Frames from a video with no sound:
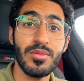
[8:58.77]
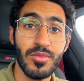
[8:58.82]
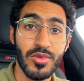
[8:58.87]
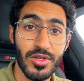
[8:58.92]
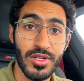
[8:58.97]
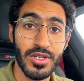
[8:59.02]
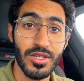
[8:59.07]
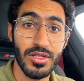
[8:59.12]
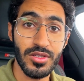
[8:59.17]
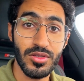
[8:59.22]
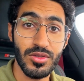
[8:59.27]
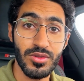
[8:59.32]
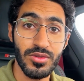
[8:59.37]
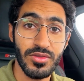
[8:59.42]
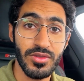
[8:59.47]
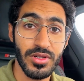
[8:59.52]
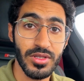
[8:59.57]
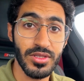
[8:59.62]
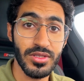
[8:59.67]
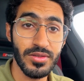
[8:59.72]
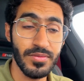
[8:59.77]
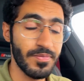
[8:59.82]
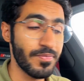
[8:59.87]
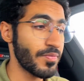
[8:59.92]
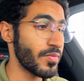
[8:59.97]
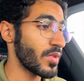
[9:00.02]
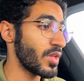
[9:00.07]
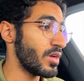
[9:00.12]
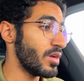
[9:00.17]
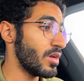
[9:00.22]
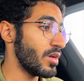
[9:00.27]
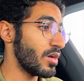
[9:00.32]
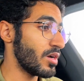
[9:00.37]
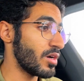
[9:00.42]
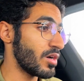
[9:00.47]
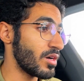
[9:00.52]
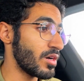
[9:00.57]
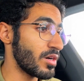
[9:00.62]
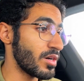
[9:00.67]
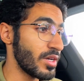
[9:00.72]
I'm looking at you, Fadi.
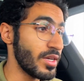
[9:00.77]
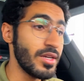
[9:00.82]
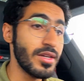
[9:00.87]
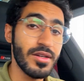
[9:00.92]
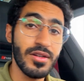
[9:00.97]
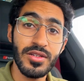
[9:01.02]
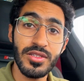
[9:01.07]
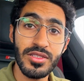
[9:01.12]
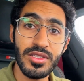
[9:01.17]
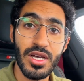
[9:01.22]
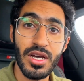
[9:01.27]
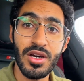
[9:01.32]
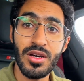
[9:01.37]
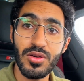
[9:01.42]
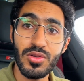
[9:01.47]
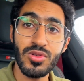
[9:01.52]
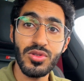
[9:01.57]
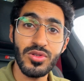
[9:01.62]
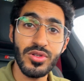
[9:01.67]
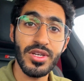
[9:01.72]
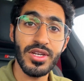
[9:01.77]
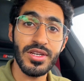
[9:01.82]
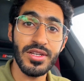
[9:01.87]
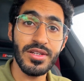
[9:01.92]
Here is how you